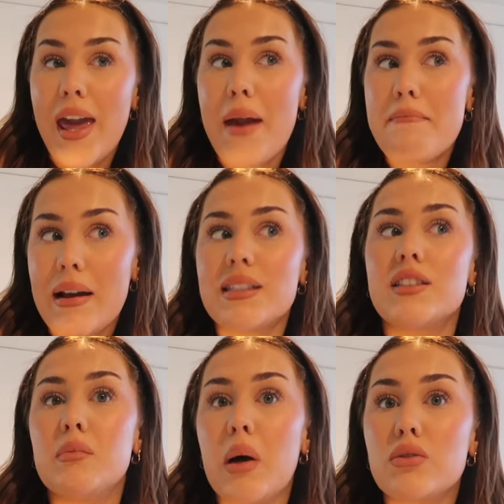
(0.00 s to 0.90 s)
getting
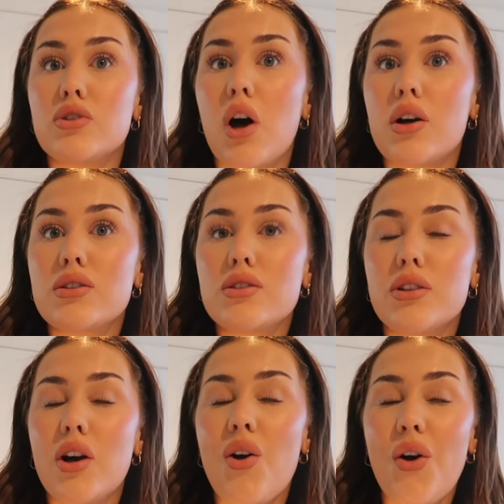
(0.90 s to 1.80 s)
masses of Botox
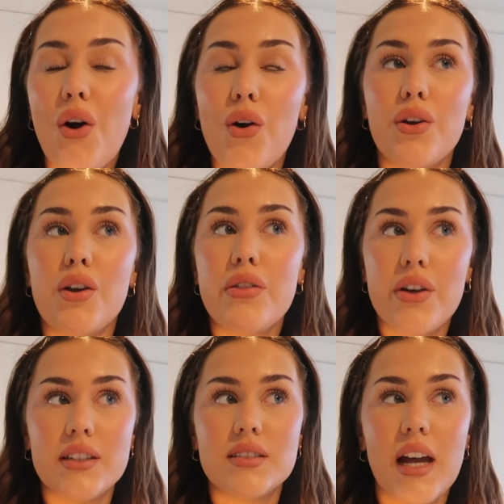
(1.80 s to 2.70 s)
on
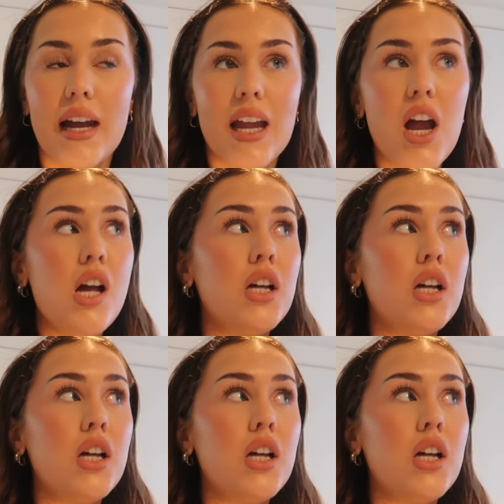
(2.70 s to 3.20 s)
Thursday.